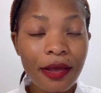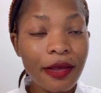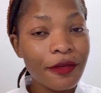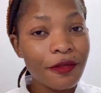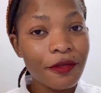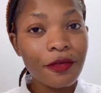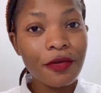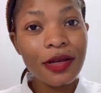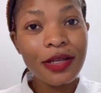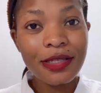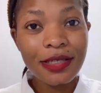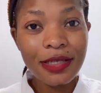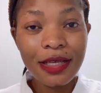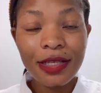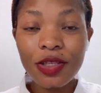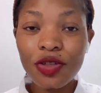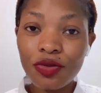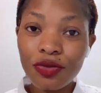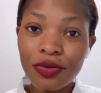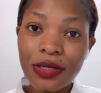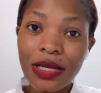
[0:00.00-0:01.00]
If you're gonna
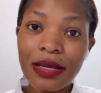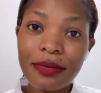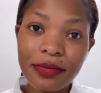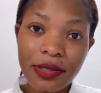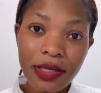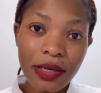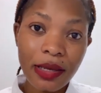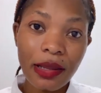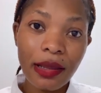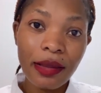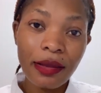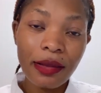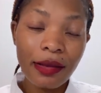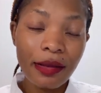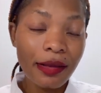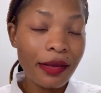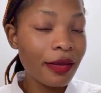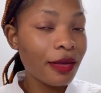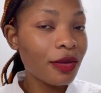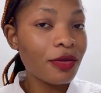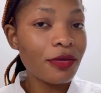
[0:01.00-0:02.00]
send 2 times a day,
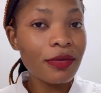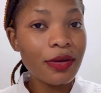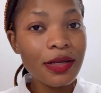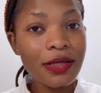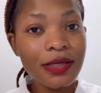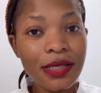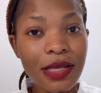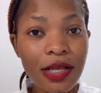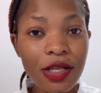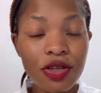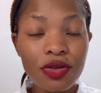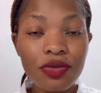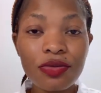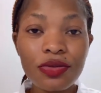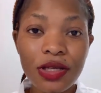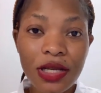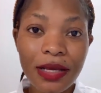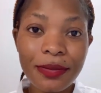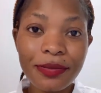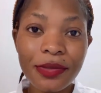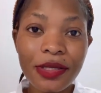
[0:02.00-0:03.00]
you're gonna send 2
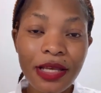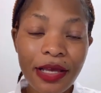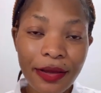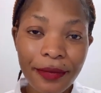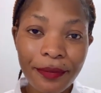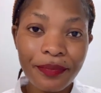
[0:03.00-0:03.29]
times